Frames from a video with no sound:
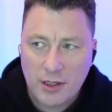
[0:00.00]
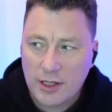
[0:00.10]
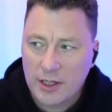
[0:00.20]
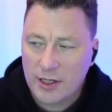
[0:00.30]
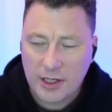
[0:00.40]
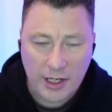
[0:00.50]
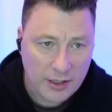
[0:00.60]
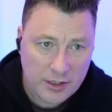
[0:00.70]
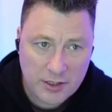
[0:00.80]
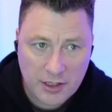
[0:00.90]
Like, again,
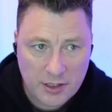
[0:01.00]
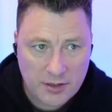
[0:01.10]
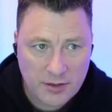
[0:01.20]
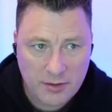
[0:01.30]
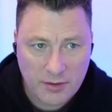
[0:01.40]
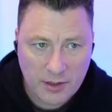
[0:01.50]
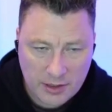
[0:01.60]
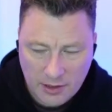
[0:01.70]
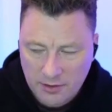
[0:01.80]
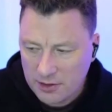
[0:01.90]

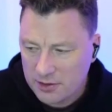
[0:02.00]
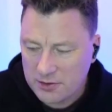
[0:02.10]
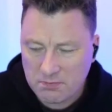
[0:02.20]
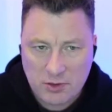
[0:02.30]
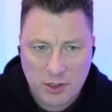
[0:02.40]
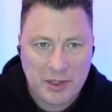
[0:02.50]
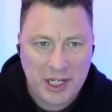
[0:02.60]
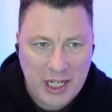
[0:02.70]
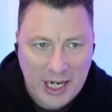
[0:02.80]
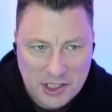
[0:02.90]
there's so many
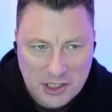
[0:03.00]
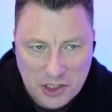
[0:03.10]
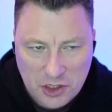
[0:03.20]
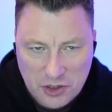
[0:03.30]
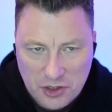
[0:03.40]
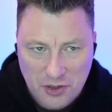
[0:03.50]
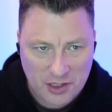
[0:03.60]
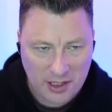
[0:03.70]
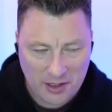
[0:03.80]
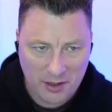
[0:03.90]
analogies you can use,
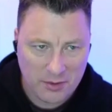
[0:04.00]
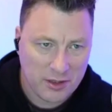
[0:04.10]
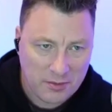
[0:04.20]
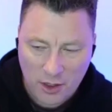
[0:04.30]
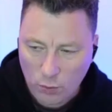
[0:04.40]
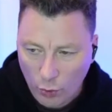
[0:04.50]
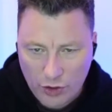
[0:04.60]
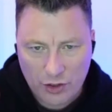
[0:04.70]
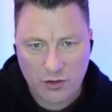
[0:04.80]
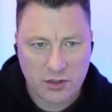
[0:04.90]
that the
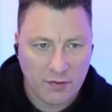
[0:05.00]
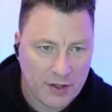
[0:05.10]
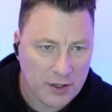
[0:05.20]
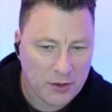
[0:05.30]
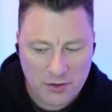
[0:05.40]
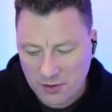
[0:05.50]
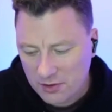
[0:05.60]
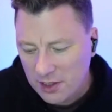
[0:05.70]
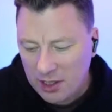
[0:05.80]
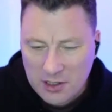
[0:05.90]
walking across the field
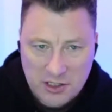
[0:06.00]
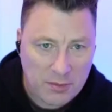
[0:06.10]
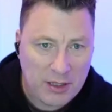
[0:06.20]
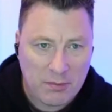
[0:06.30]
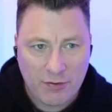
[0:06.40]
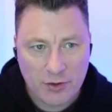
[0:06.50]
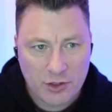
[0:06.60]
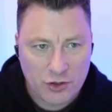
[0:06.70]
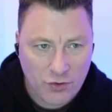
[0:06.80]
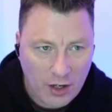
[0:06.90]
or cement before
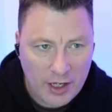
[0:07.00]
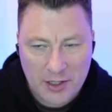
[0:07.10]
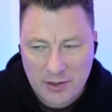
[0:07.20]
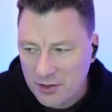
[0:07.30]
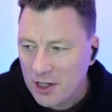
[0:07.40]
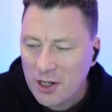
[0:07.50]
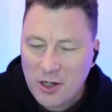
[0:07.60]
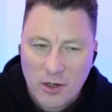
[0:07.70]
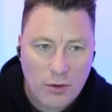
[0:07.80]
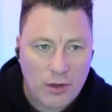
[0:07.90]
it's dried or
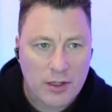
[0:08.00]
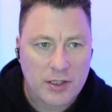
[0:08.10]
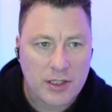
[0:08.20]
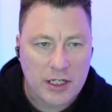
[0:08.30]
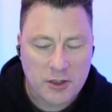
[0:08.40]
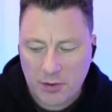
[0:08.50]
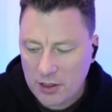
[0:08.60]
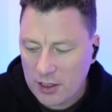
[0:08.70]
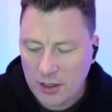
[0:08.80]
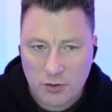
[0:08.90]
all of those things. But
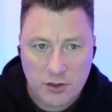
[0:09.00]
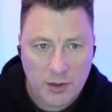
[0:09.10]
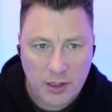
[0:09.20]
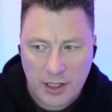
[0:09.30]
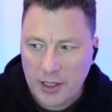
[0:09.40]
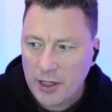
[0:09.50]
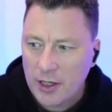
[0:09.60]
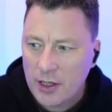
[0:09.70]
like ultimately